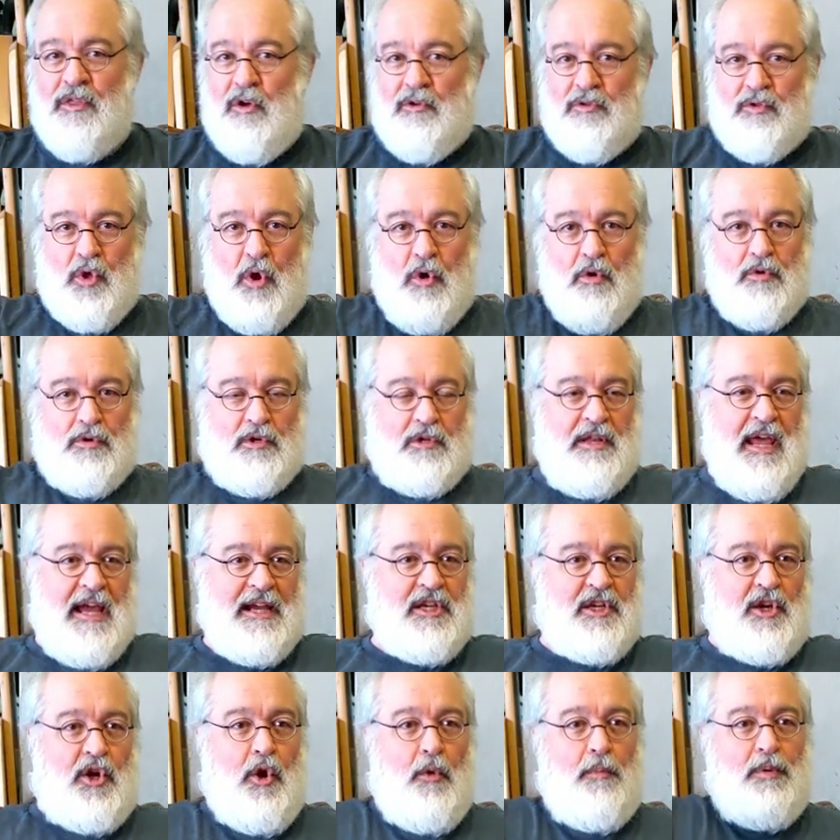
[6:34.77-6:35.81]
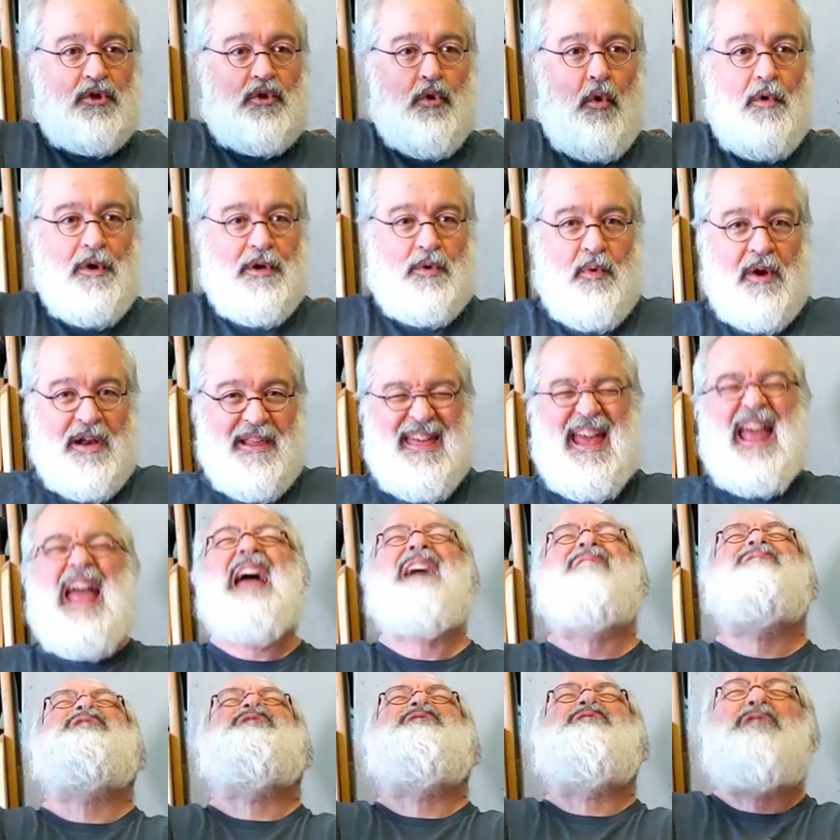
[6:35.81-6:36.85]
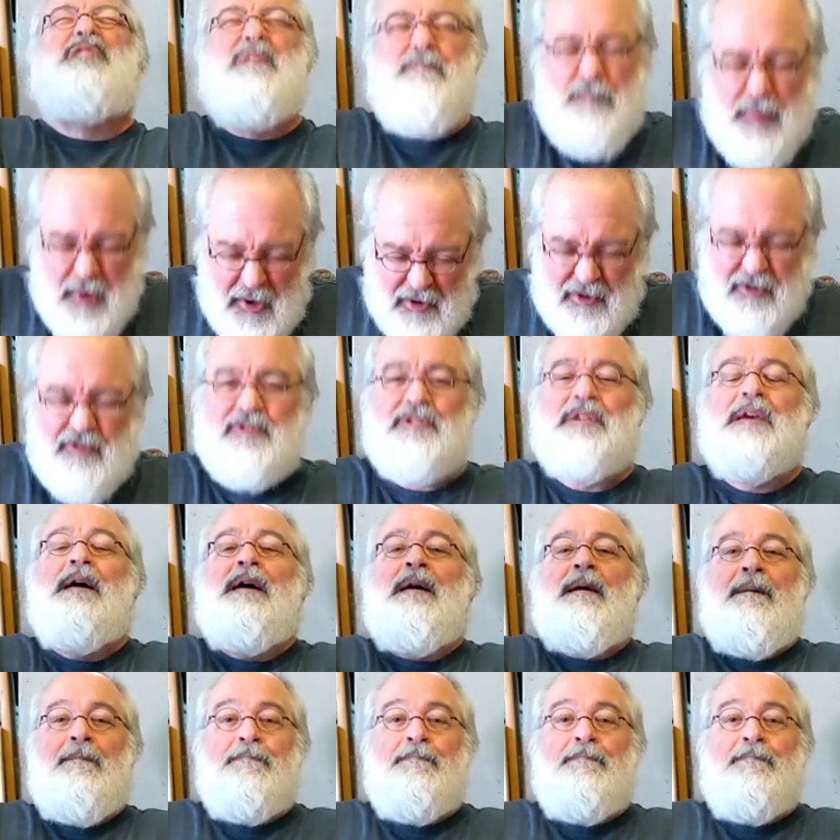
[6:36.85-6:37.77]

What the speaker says: Those Next Cube was always one of the heavier computers.